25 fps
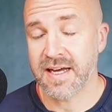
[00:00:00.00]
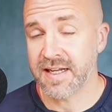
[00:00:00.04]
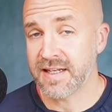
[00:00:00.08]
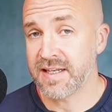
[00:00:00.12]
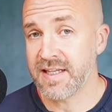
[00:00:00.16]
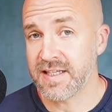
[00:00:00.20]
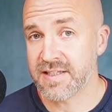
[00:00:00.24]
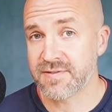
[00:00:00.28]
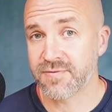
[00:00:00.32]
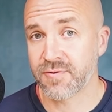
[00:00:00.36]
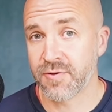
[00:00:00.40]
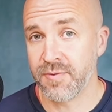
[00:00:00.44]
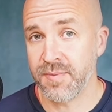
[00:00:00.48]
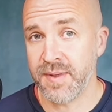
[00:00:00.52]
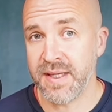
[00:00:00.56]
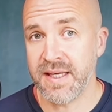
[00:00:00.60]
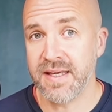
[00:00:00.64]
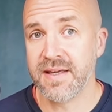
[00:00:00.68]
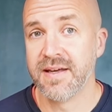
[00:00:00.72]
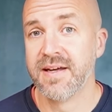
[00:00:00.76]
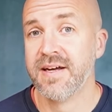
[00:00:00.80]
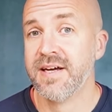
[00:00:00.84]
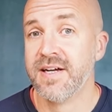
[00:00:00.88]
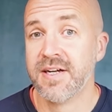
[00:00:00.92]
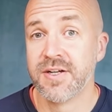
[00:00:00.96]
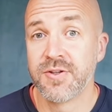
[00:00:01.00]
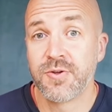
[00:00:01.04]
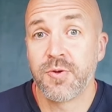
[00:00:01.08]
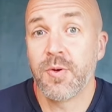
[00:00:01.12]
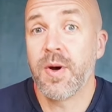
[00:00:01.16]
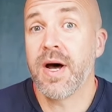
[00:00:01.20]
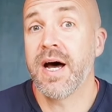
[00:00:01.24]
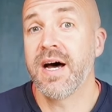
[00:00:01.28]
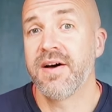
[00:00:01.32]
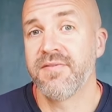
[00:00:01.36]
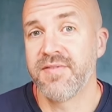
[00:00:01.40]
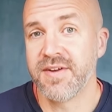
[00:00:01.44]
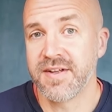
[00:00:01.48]
at least for me, to
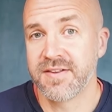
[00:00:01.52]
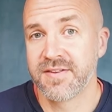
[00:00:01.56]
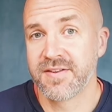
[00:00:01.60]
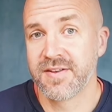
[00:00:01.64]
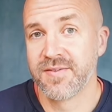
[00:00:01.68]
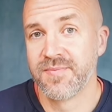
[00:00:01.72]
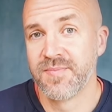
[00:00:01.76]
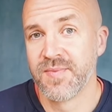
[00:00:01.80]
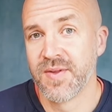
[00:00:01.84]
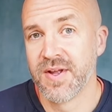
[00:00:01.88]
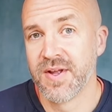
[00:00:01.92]
have it.